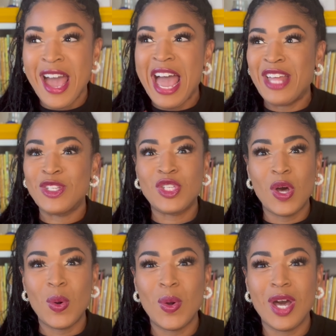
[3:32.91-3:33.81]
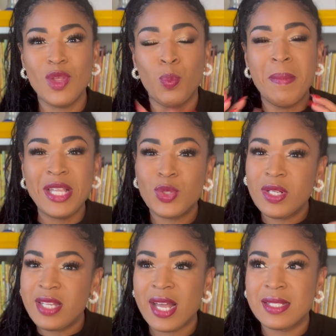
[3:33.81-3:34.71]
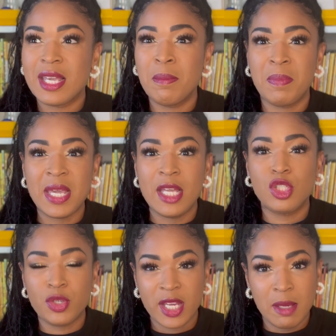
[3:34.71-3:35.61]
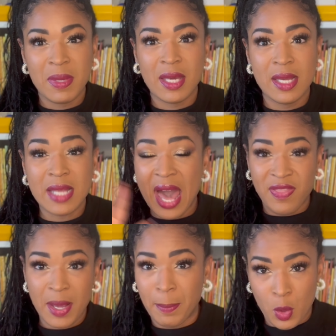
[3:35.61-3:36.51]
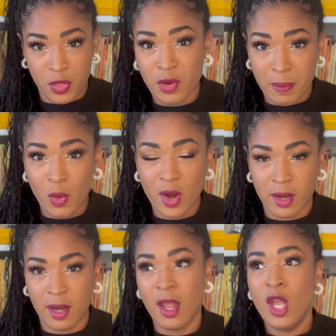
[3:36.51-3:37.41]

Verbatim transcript: And so mentor texts can be tricky because I think both are important.